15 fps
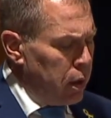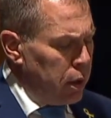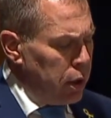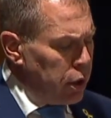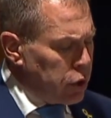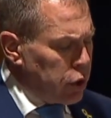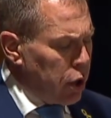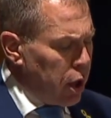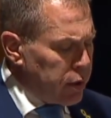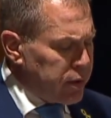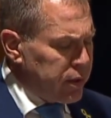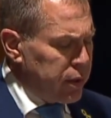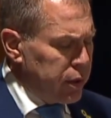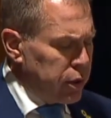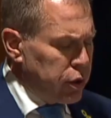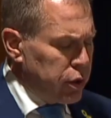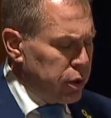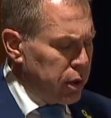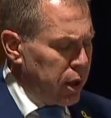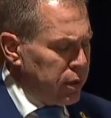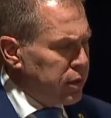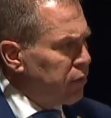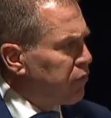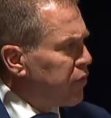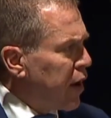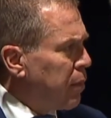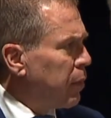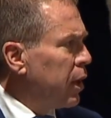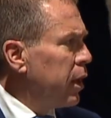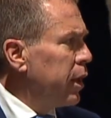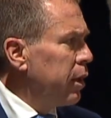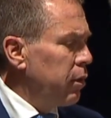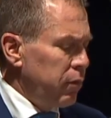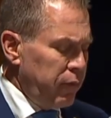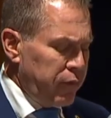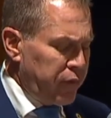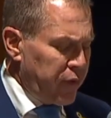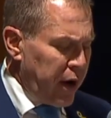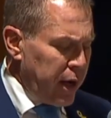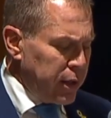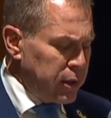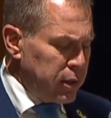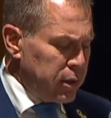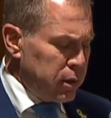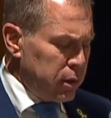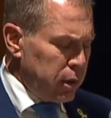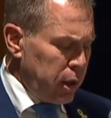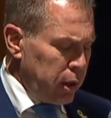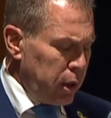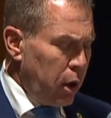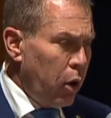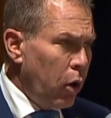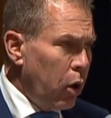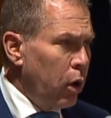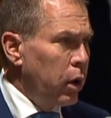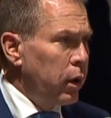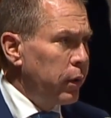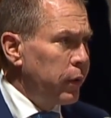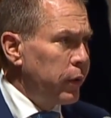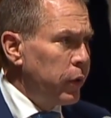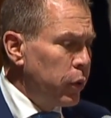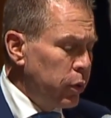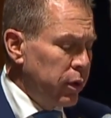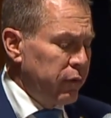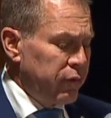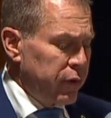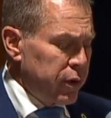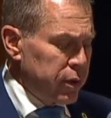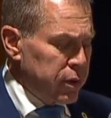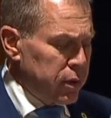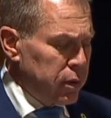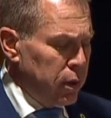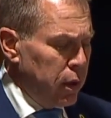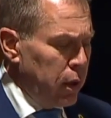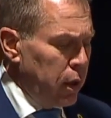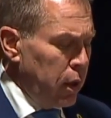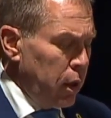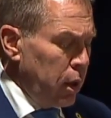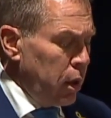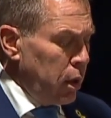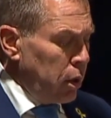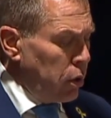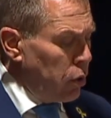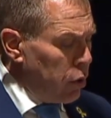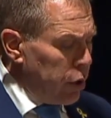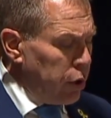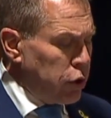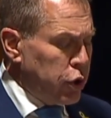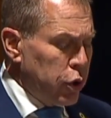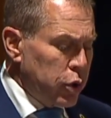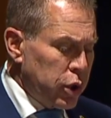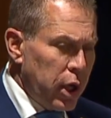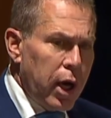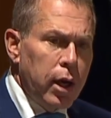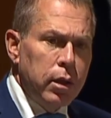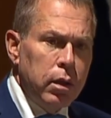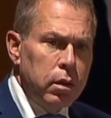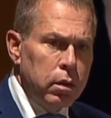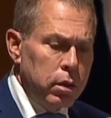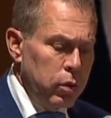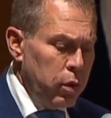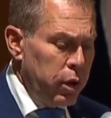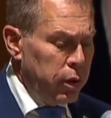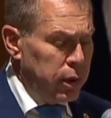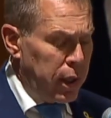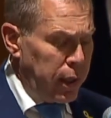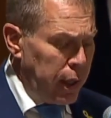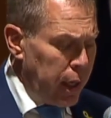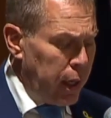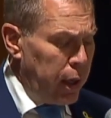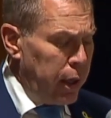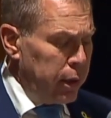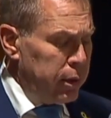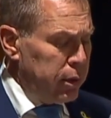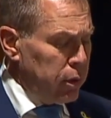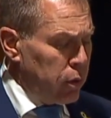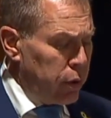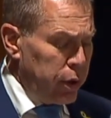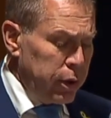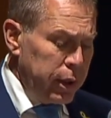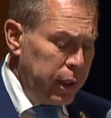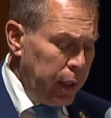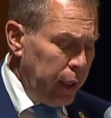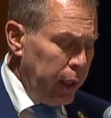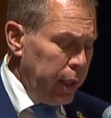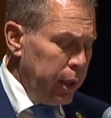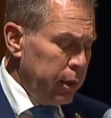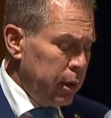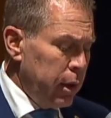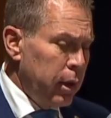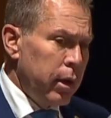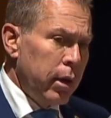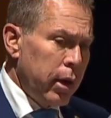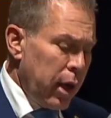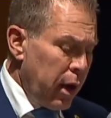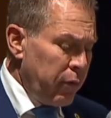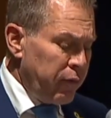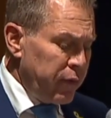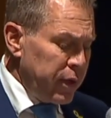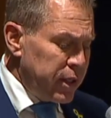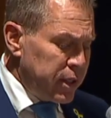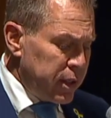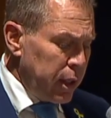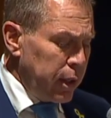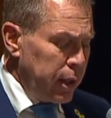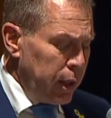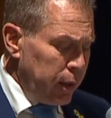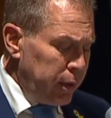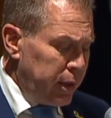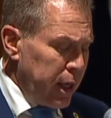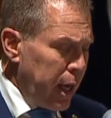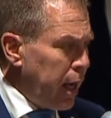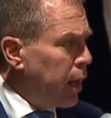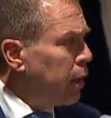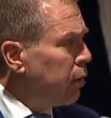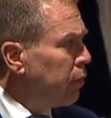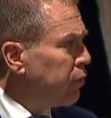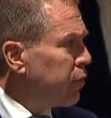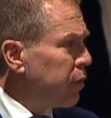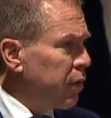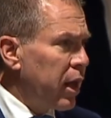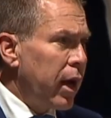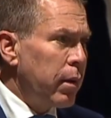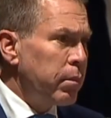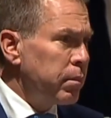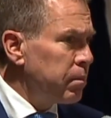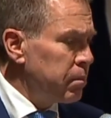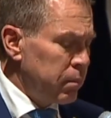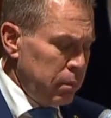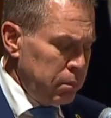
Each hostage has a family, friends, and a whole universe. You heard Shoshan, you heard Ayelet, you heard Gili. Every single day for them